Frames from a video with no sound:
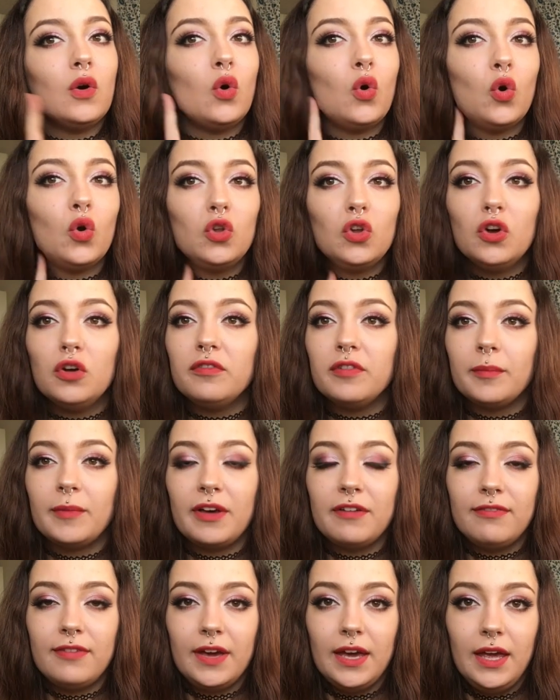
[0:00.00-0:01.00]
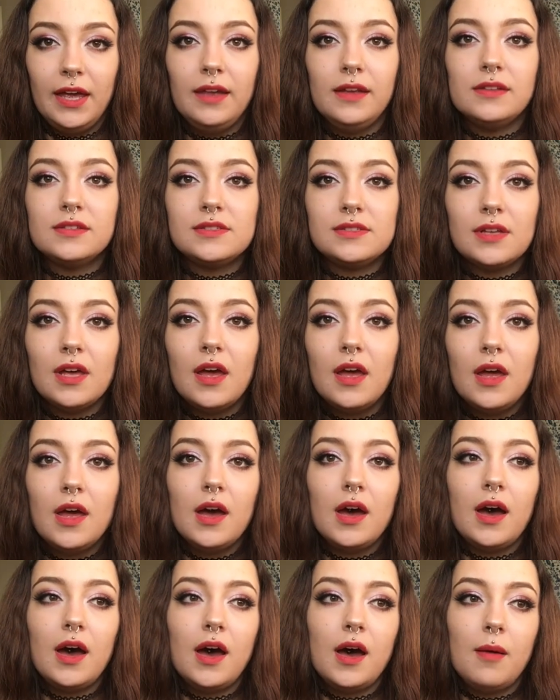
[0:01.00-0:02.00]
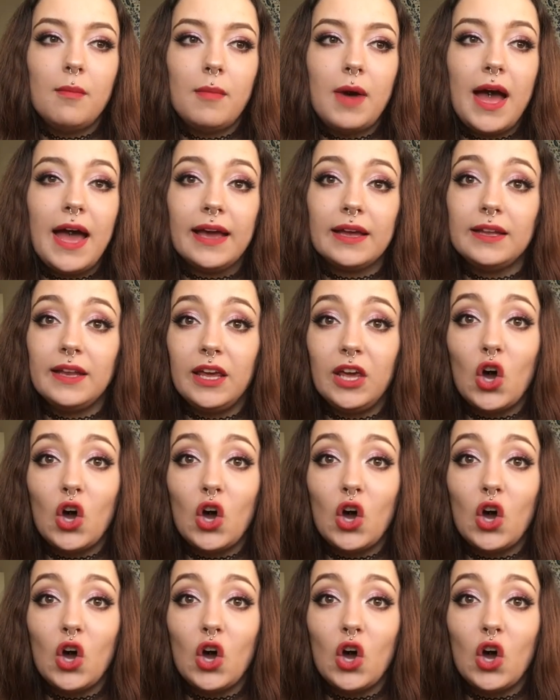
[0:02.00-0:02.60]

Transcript: all over my face, acne